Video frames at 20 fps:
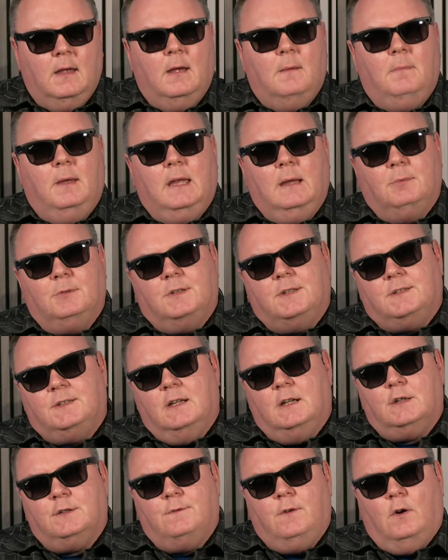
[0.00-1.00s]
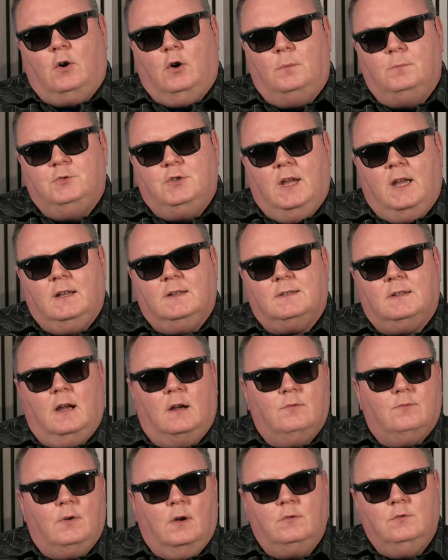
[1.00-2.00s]
being able to search for objects
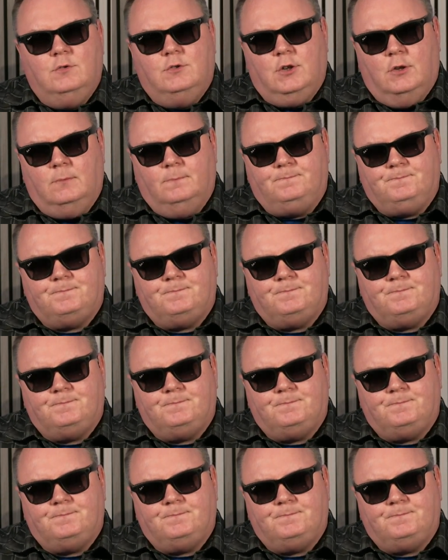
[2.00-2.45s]
around you.